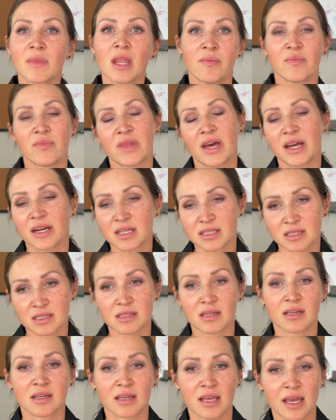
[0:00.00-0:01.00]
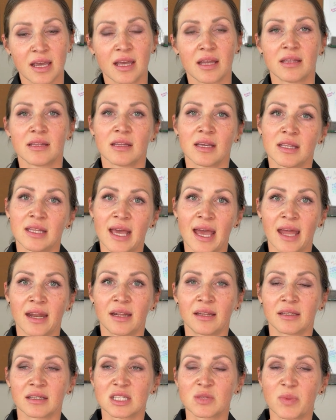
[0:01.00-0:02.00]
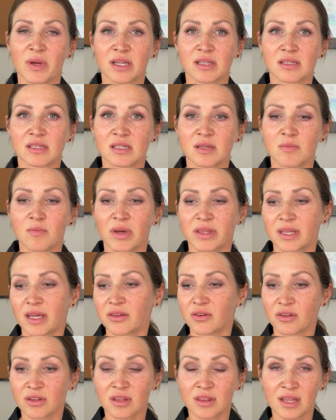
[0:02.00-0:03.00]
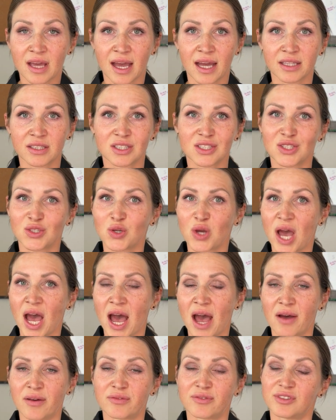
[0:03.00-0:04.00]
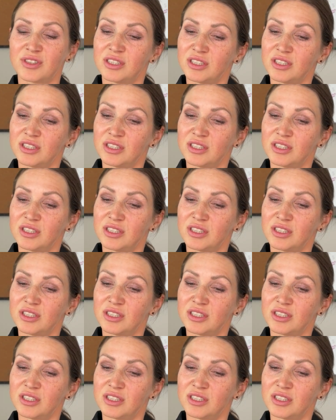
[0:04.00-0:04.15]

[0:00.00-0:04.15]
That is, again, an added expense. But other than that, you have